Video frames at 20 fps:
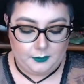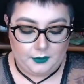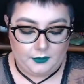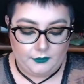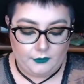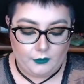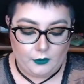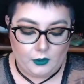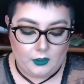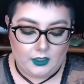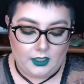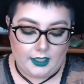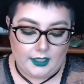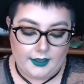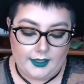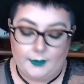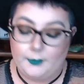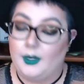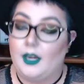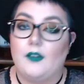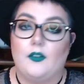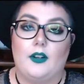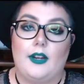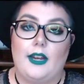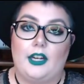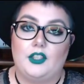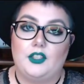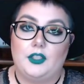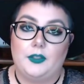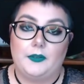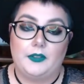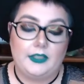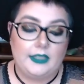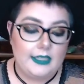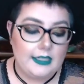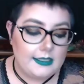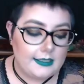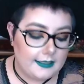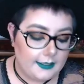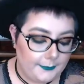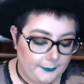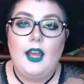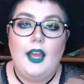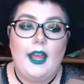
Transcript: before they were ever actually released.